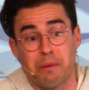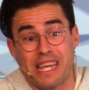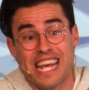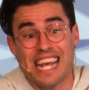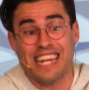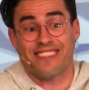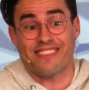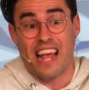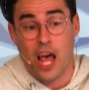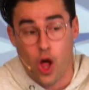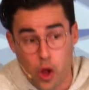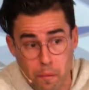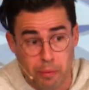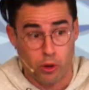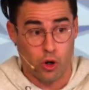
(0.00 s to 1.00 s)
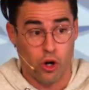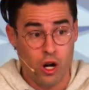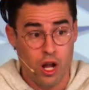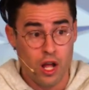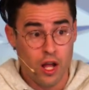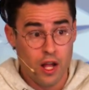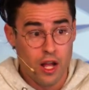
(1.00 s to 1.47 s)
be his
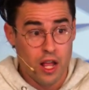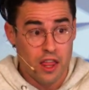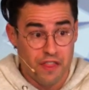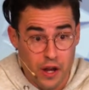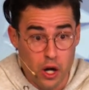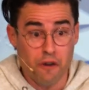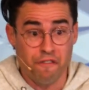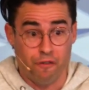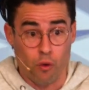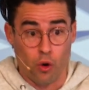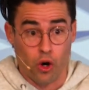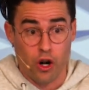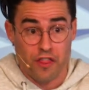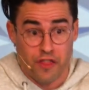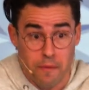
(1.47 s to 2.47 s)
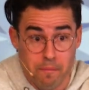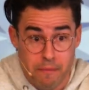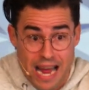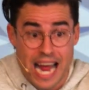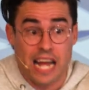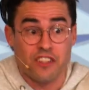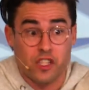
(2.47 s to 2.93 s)
helper, Therefore, the
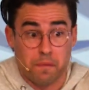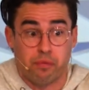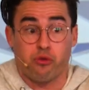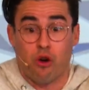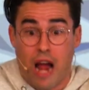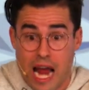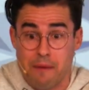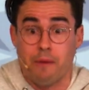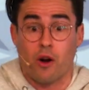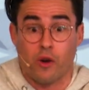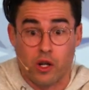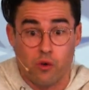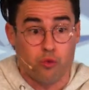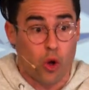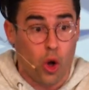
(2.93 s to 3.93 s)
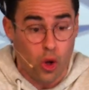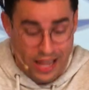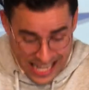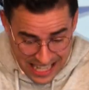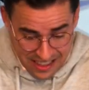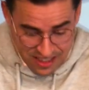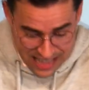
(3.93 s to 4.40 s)
man's primary role
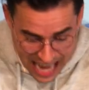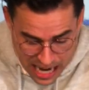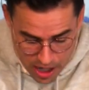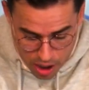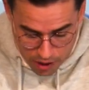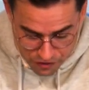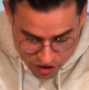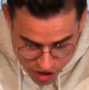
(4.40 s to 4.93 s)
is that of